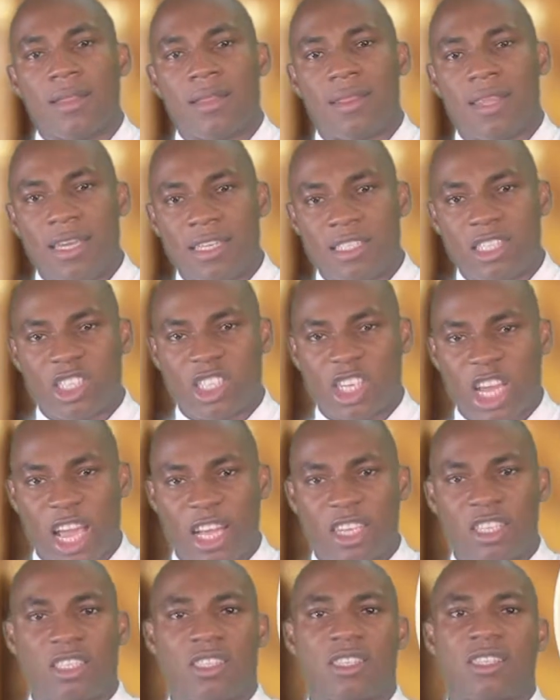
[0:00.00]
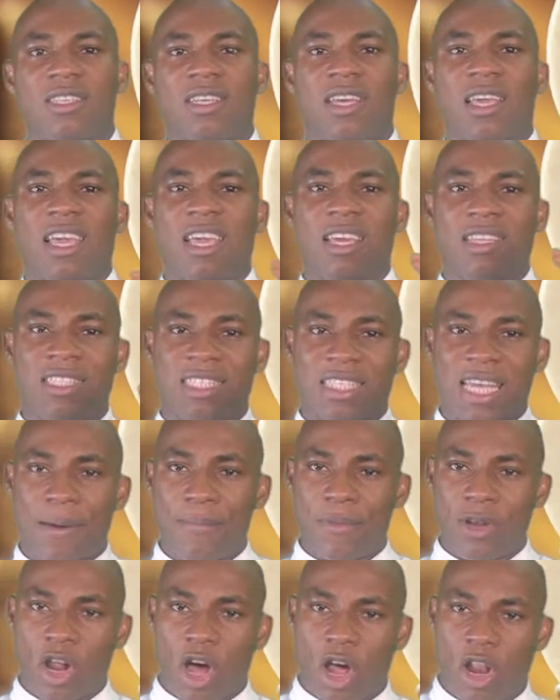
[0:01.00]
This change in
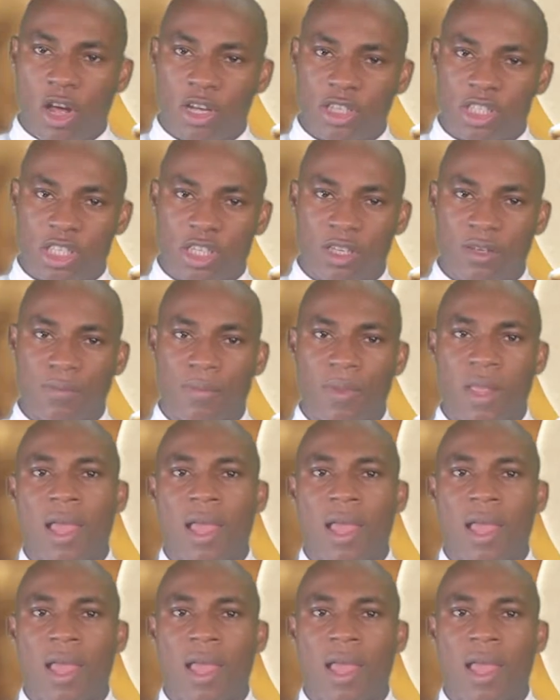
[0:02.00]
terminology